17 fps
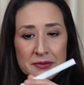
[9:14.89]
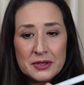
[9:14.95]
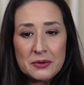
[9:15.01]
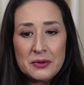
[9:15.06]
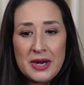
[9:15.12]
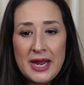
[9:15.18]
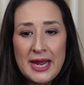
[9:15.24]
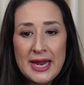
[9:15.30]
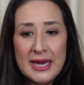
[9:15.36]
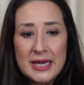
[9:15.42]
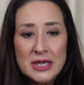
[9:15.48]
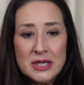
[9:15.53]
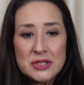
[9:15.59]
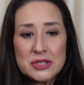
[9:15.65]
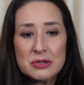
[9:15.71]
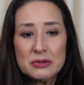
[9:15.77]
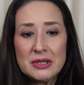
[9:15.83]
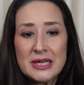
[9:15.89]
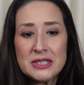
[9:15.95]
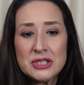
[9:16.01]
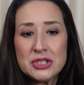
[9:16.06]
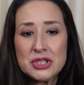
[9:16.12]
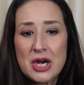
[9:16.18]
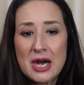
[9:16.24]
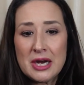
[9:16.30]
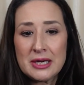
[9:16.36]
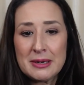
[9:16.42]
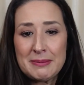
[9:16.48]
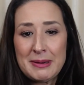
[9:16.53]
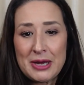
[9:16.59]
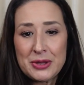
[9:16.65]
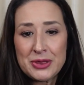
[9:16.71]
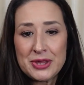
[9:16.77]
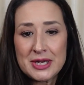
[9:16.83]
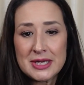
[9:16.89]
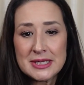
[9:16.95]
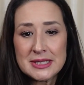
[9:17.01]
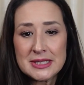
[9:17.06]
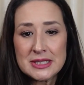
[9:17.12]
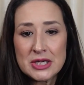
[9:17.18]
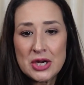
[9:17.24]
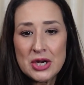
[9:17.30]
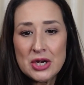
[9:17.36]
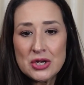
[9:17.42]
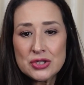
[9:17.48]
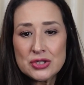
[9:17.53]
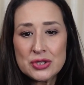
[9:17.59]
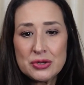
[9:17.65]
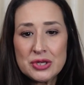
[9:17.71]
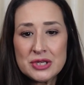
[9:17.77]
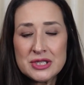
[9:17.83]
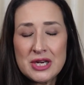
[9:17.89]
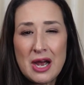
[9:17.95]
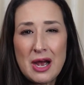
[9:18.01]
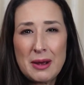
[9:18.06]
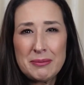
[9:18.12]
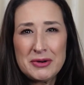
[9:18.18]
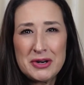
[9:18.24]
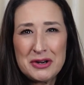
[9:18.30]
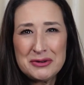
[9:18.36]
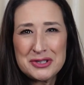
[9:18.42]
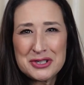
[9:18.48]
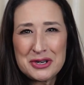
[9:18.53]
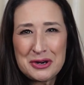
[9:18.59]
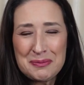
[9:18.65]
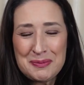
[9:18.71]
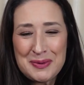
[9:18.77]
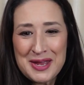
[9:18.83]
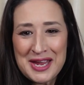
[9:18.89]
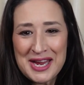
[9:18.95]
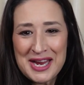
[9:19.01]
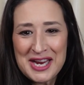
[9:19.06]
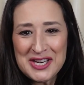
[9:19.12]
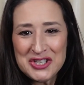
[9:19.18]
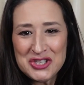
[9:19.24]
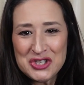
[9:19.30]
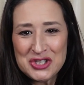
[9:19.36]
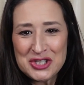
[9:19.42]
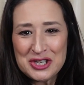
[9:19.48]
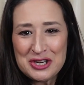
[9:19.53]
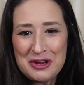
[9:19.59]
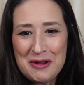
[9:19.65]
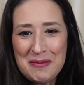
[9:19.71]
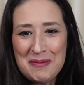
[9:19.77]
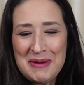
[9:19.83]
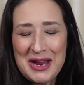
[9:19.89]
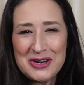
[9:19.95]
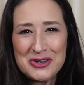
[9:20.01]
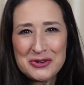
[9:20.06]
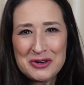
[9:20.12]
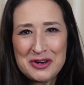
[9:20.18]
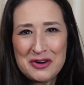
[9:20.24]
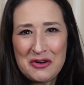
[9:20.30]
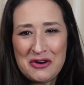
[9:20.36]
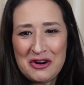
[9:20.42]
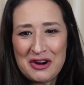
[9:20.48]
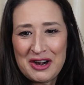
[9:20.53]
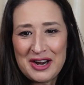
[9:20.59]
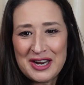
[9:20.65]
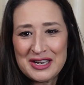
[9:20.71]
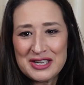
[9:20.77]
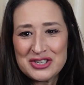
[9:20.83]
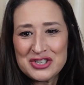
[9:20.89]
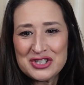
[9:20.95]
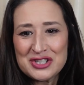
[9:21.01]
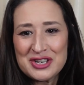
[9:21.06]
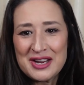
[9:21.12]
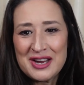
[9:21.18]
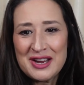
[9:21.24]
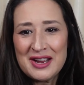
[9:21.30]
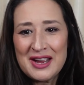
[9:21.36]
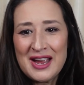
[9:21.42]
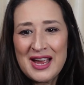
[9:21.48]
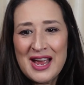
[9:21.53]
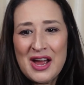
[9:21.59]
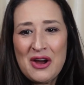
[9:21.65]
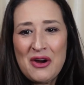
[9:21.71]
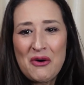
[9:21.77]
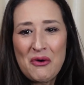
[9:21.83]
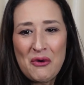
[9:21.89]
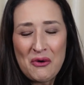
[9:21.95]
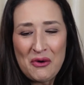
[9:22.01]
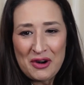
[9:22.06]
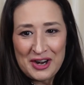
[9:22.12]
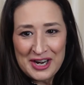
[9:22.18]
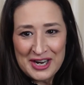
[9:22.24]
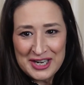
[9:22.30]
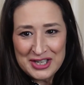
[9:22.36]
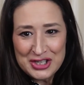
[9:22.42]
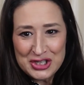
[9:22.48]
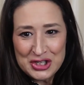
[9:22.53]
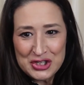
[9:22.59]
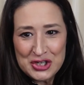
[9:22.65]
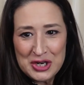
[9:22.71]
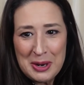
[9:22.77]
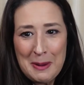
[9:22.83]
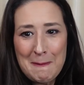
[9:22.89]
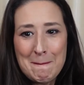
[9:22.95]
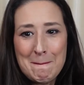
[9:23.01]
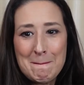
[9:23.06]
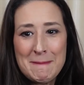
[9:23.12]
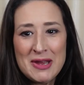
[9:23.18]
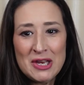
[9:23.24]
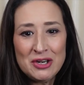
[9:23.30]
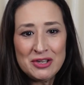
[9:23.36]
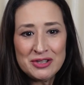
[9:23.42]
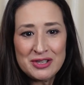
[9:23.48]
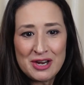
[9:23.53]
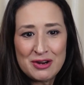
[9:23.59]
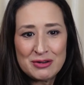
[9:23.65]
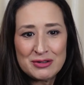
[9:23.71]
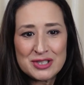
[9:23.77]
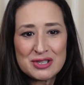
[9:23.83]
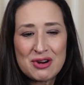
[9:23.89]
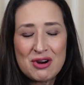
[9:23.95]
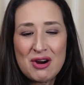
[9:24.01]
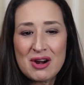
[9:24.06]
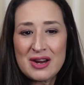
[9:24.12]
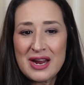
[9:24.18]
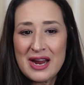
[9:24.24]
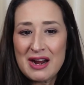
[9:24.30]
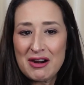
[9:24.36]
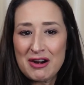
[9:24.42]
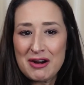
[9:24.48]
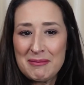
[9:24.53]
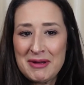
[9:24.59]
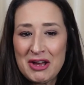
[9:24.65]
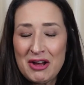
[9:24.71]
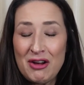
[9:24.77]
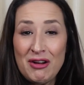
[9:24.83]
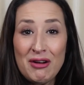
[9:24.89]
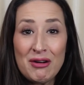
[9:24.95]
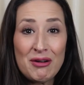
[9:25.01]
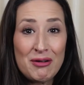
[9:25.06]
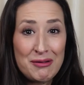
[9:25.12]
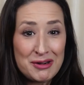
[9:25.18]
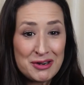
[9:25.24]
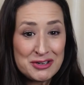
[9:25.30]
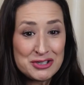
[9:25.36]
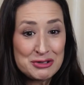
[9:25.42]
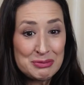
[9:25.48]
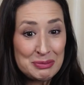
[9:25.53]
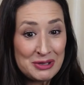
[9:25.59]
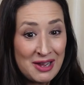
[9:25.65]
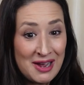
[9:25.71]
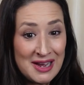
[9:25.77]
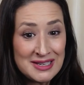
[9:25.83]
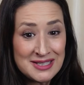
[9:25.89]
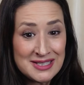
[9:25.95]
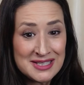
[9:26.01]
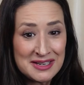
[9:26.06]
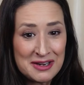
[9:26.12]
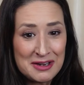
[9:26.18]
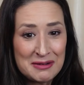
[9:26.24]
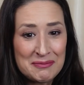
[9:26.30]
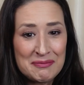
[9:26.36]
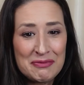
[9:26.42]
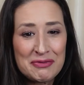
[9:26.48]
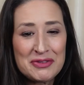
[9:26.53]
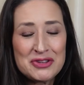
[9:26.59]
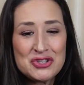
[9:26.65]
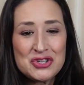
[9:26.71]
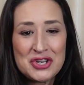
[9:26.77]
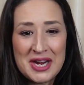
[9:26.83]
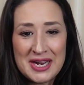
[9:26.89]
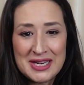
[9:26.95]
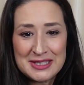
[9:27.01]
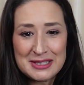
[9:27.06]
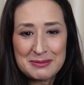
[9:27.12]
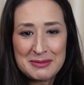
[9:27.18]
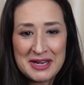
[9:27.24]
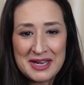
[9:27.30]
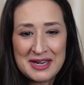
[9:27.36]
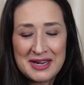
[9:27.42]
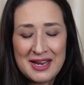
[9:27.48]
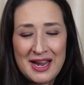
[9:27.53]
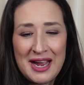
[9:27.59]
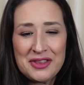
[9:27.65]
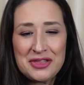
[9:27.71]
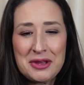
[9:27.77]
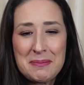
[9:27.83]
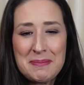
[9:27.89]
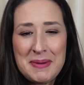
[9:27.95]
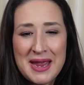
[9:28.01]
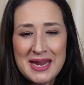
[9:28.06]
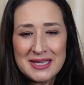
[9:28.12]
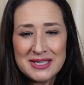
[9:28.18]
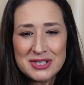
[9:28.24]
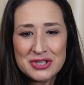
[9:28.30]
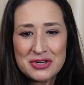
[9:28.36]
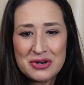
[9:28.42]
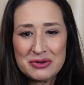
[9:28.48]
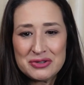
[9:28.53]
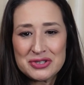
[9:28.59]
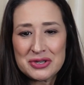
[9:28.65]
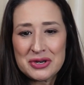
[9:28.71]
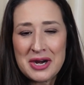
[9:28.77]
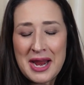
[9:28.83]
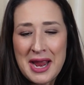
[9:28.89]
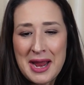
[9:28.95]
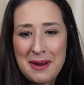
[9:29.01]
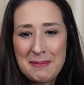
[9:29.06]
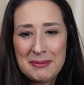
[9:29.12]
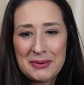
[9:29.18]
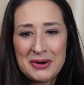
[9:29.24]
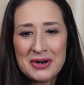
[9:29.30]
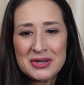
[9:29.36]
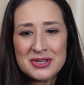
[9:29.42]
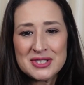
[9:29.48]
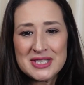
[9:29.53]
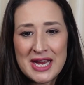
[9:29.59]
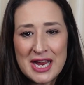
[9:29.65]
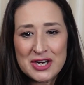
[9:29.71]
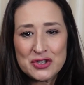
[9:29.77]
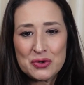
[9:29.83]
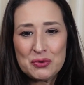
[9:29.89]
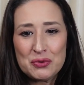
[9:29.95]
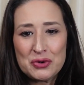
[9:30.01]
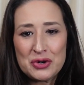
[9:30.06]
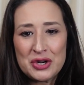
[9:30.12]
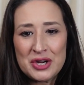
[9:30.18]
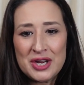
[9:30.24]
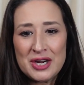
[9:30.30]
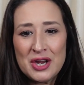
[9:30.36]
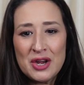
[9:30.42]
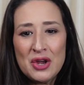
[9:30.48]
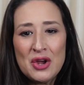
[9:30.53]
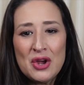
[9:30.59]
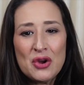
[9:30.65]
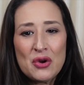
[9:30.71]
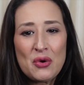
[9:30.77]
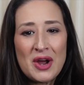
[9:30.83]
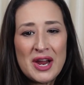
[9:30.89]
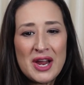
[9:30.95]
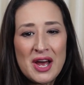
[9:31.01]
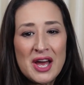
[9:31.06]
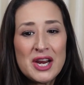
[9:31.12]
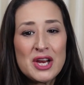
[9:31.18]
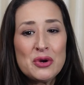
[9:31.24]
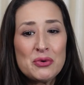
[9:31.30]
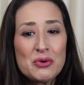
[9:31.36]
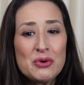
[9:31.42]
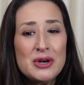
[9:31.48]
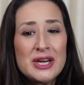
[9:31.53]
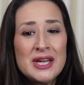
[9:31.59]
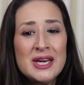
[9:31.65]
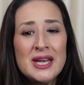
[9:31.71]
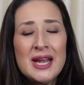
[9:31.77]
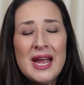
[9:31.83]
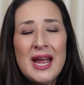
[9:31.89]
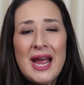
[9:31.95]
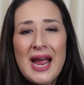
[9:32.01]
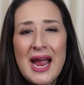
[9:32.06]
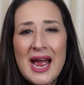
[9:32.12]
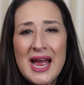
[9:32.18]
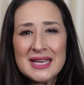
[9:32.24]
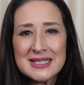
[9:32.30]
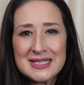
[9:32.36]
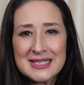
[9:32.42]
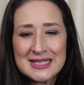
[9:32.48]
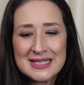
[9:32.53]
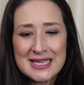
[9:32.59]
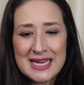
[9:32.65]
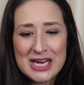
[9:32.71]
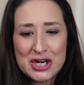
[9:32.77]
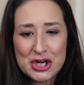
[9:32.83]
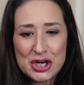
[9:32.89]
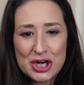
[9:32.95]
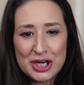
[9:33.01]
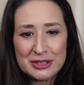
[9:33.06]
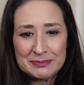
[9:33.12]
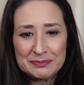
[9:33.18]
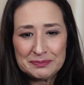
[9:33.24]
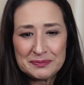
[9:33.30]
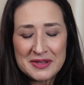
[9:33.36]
Okay, so let's talk about this. So the top notes are peach, mandarin orange, orange. Middle notes are caramel, orange blossom, jasmine, and the base notes are amber, sandalwood, guaiac wood and cedar.